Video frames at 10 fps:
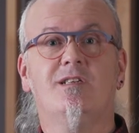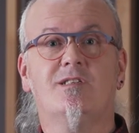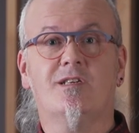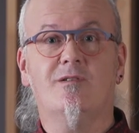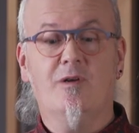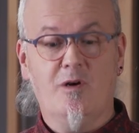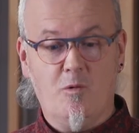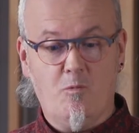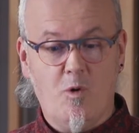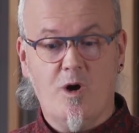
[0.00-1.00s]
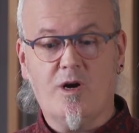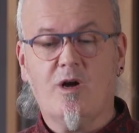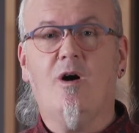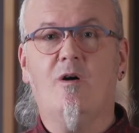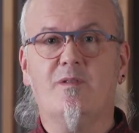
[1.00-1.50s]
to work
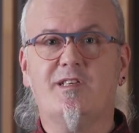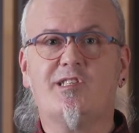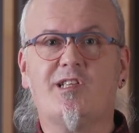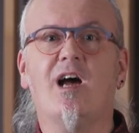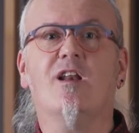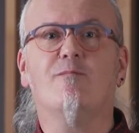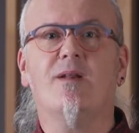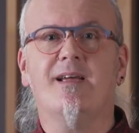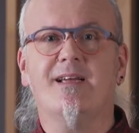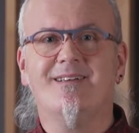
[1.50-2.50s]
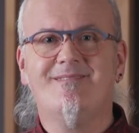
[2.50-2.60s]
on this style of playing.